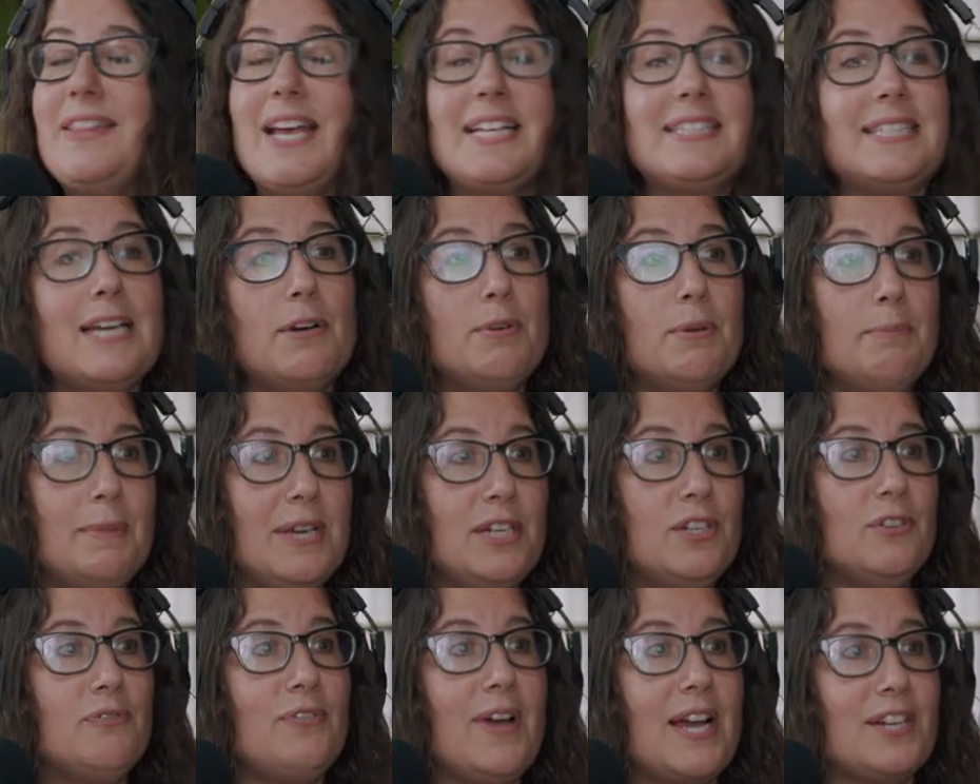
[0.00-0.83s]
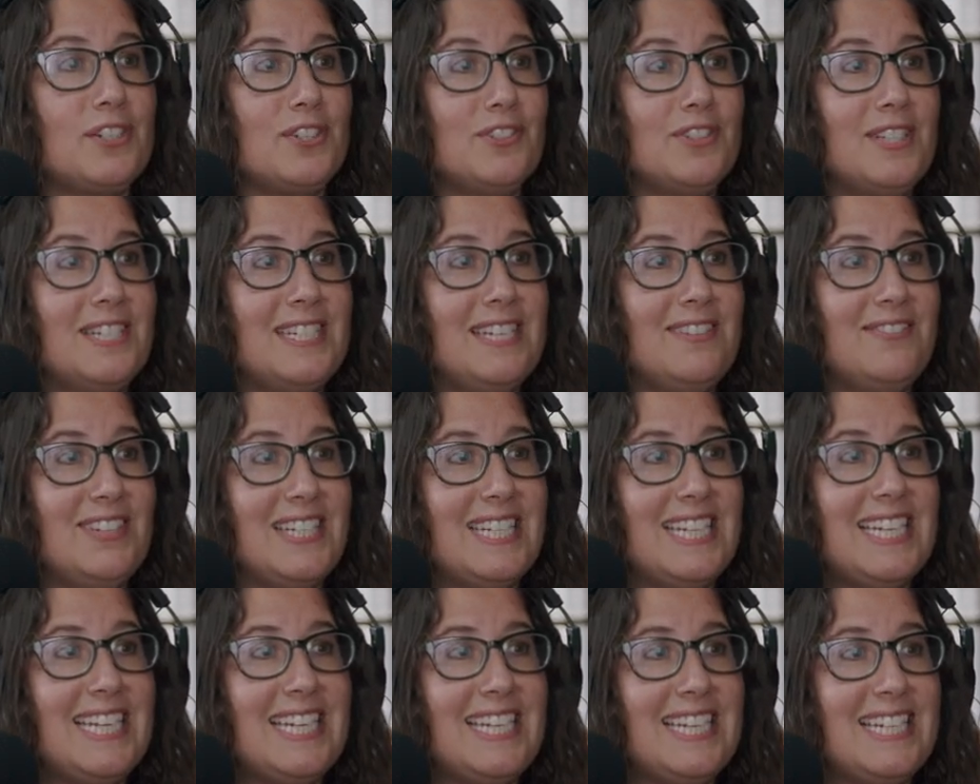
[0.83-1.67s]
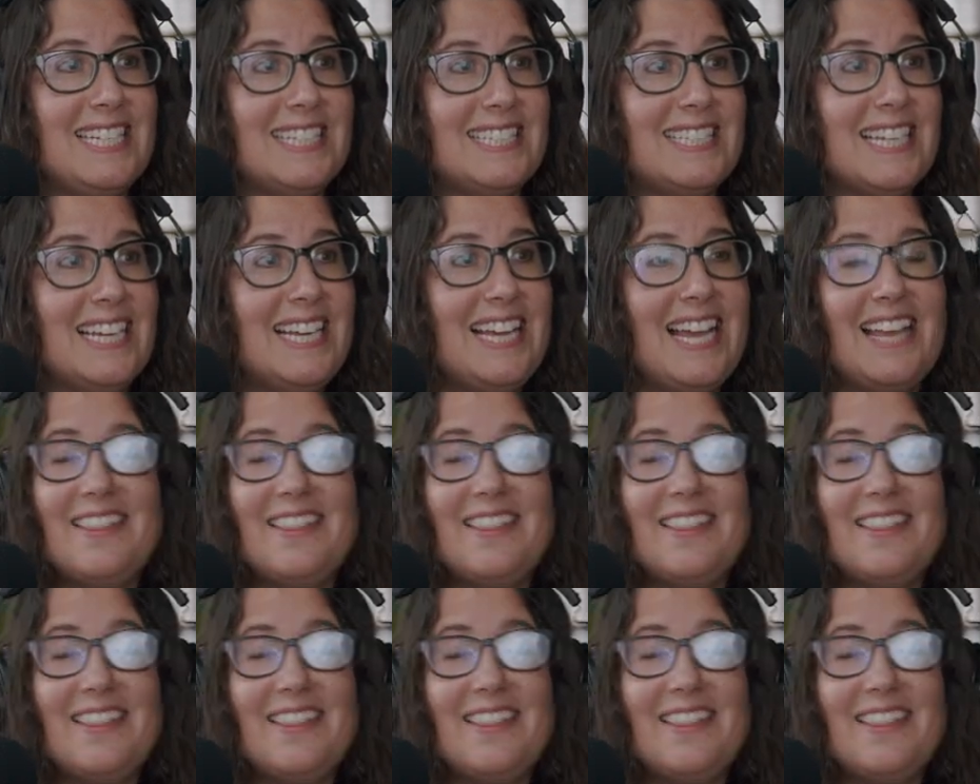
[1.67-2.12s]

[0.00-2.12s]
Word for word: that's how we manufactured the dvds